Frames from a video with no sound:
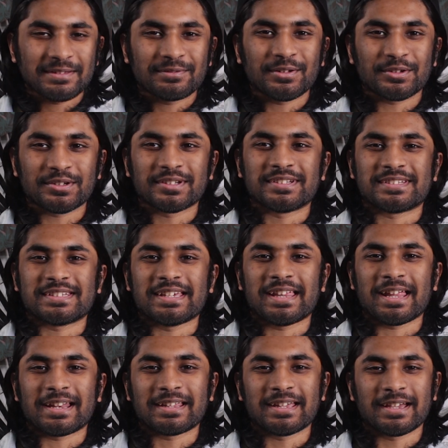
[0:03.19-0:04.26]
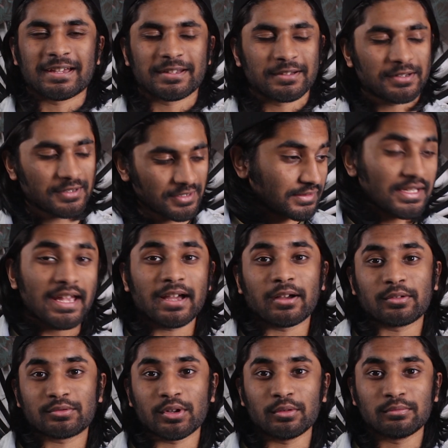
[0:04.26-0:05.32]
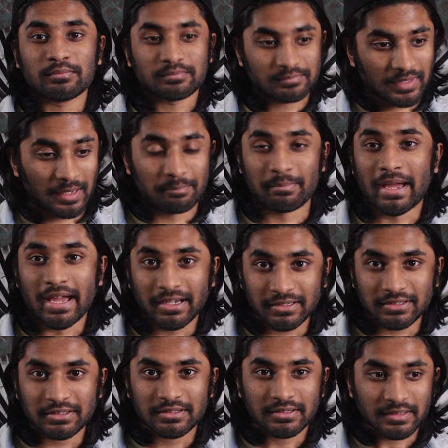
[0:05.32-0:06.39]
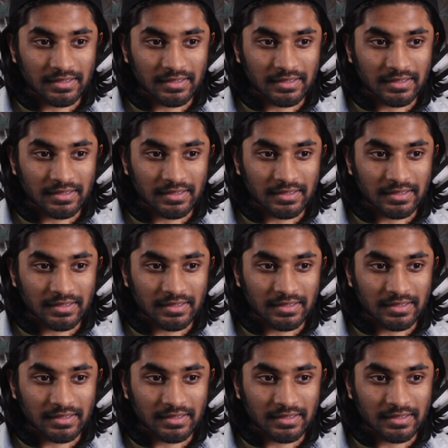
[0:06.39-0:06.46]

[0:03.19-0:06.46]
good to say that again. Yeah, so I'm back.